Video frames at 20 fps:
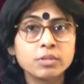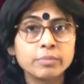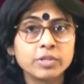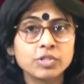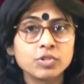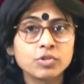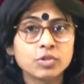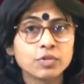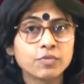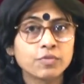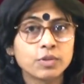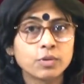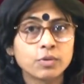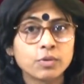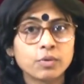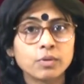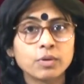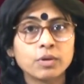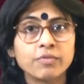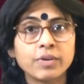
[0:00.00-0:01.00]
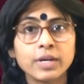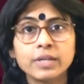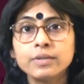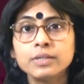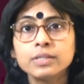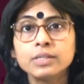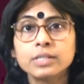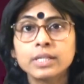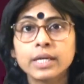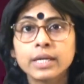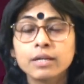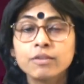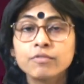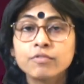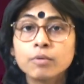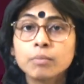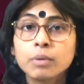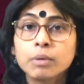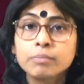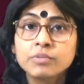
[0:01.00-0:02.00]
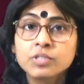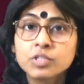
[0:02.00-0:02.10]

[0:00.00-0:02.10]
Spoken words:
images of the coronavirus taken from a